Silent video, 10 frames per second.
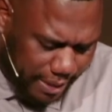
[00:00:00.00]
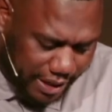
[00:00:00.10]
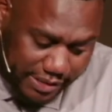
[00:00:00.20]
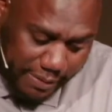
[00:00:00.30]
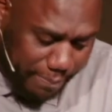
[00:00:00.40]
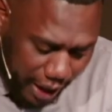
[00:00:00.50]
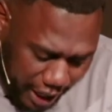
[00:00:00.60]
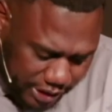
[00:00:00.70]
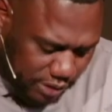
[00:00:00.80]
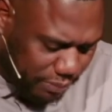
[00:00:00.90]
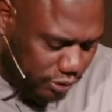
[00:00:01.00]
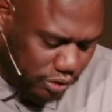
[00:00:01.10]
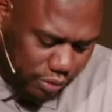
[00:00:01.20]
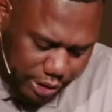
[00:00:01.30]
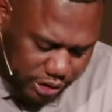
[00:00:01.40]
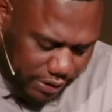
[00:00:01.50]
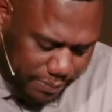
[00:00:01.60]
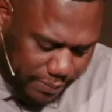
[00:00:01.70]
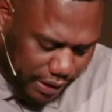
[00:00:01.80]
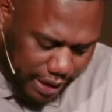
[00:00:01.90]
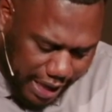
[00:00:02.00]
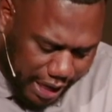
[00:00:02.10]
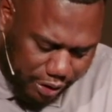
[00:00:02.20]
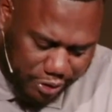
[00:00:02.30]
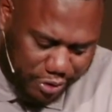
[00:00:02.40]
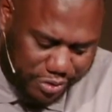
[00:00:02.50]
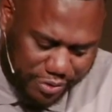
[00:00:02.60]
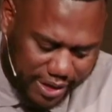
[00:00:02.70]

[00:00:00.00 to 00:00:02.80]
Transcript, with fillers: It is impossible to worship a God who you do